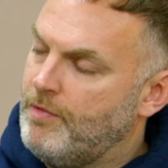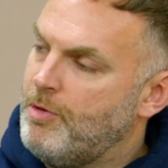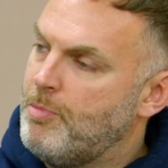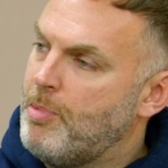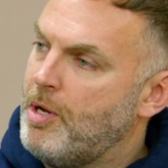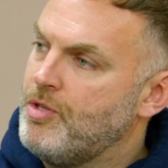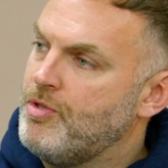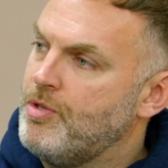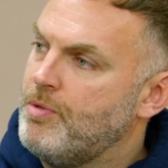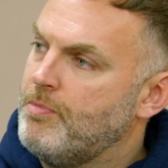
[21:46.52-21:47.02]

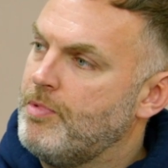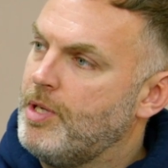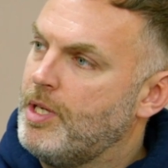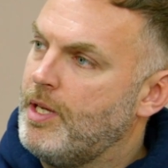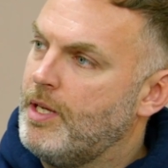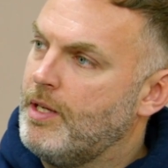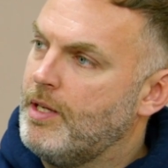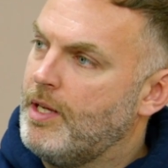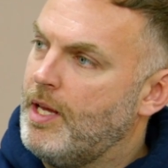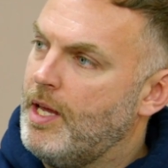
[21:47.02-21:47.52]
bedroom,
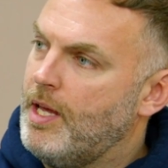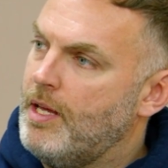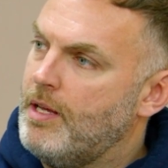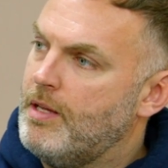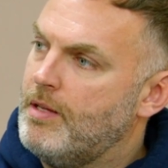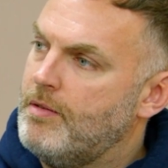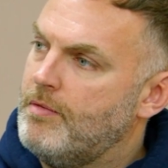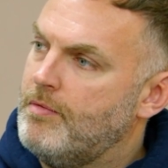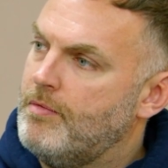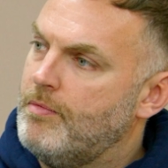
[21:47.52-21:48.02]
kit,
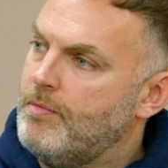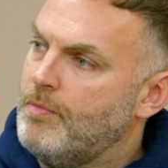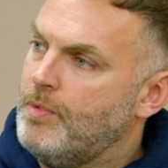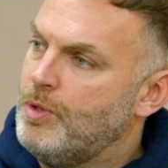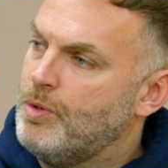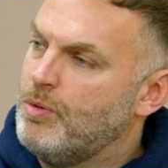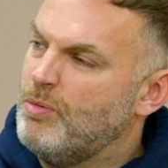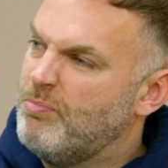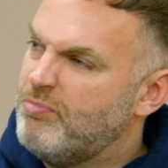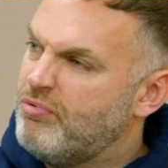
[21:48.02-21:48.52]

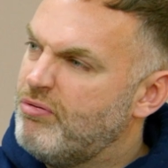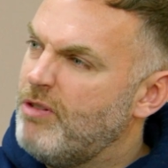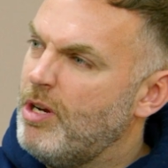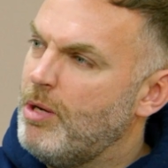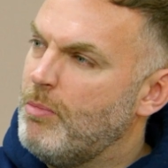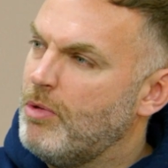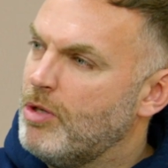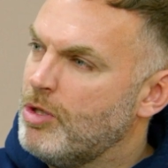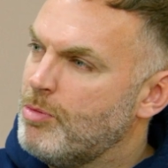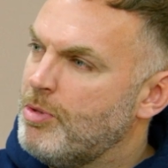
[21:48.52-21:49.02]
which will
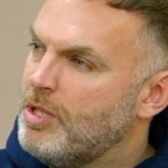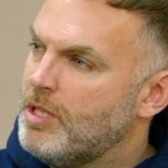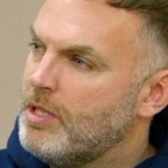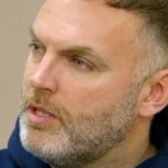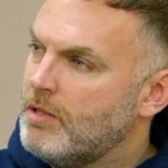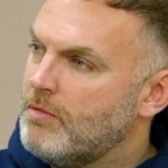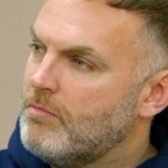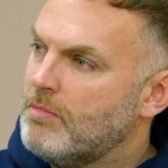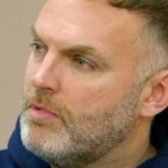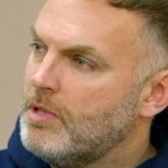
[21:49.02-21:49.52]
pretty much be
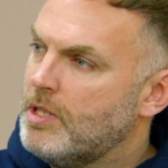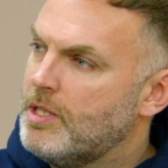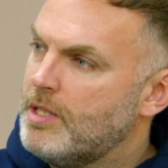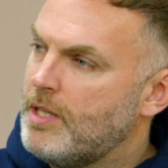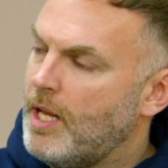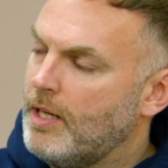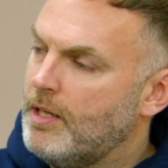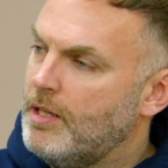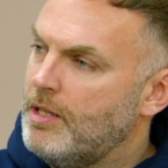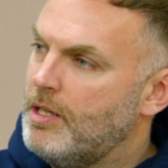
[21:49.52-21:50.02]

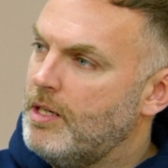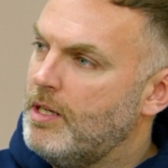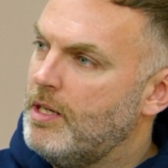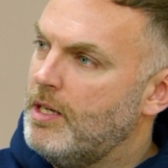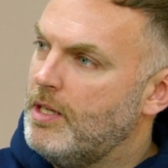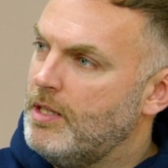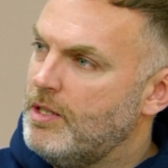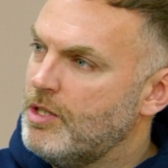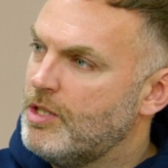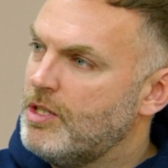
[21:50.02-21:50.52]
standard,
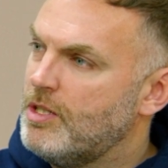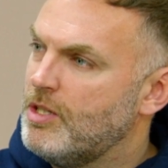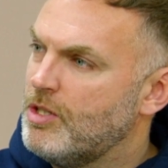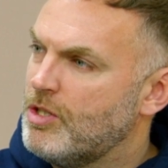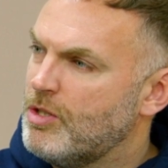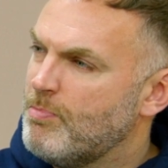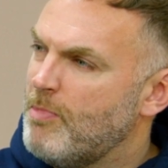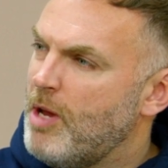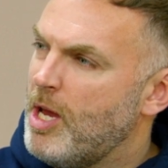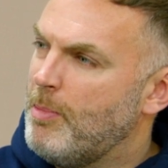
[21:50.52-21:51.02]
and
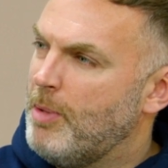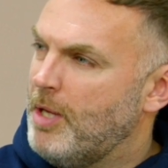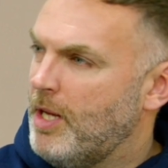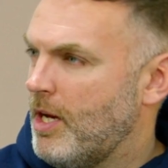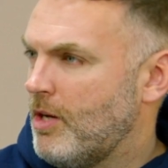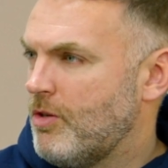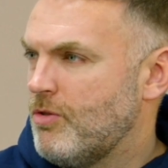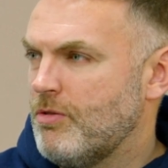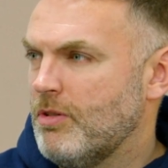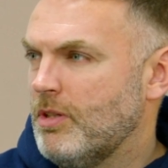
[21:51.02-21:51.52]
just maybe an
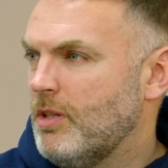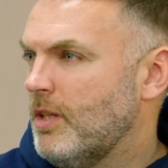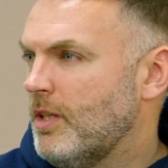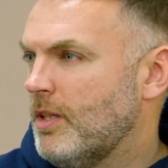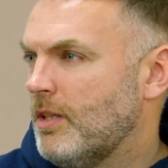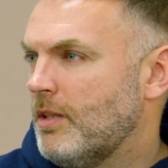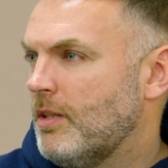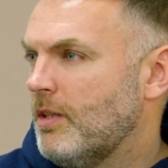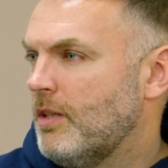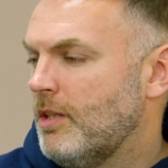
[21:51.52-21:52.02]
extra,
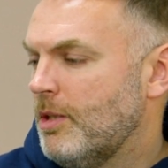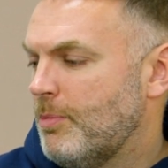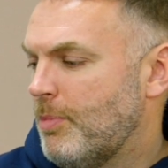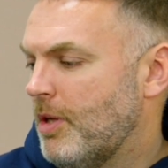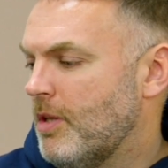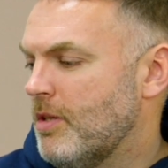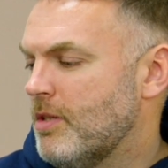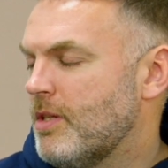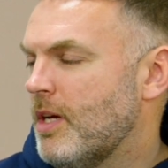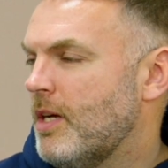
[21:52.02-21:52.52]

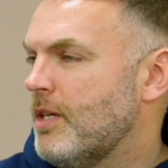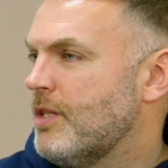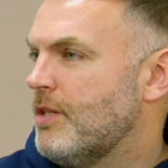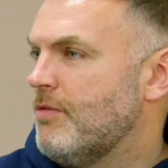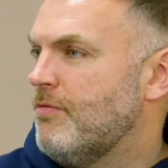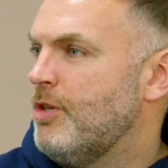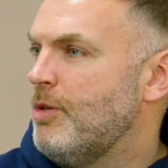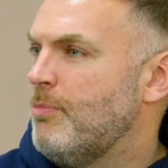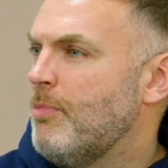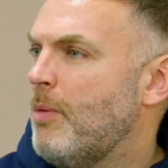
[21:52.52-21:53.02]
depending on the size of
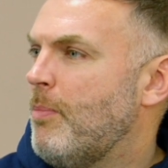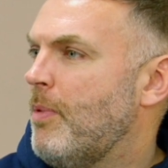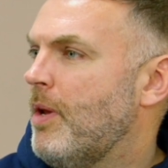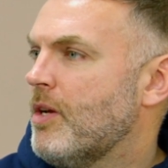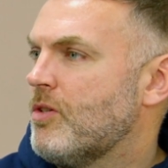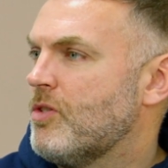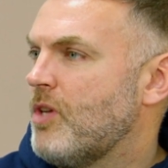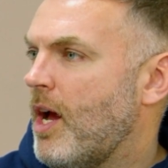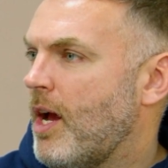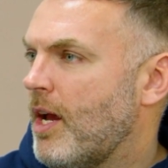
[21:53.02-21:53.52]
the room, maybe an
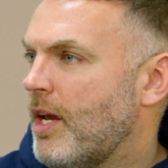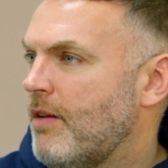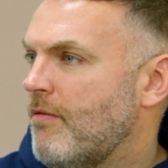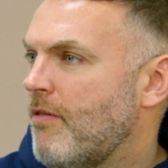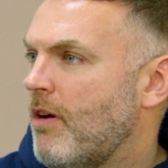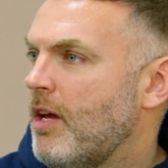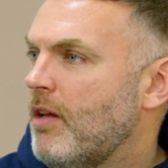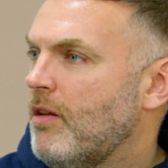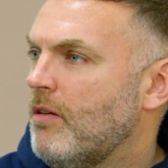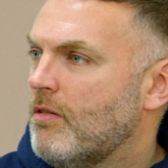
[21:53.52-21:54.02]
extra hanging
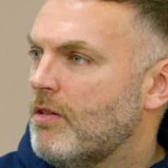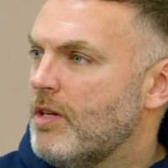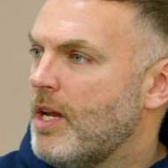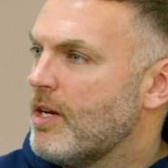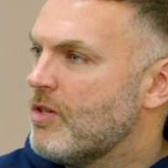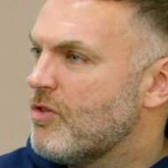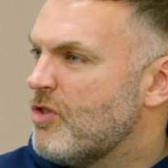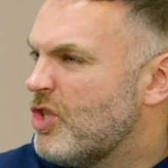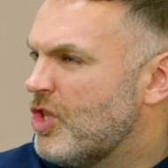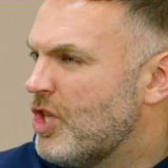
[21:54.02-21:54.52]
rail or an
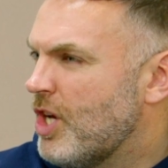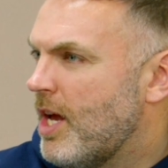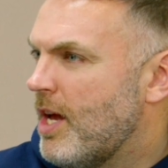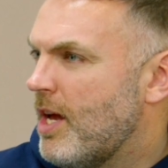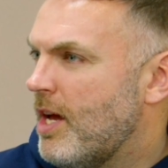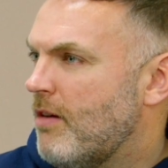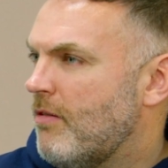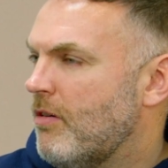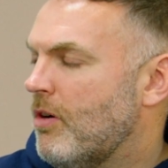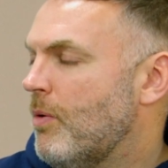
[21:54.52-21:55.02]
extra
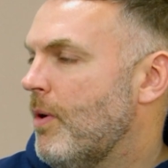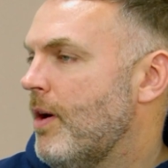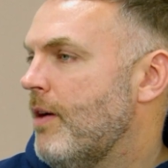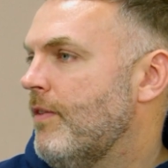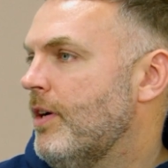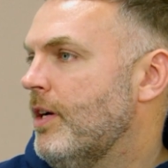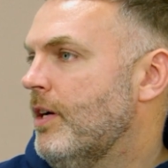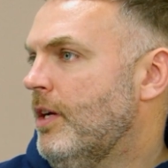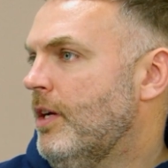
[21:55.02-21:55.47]
chair or whatever.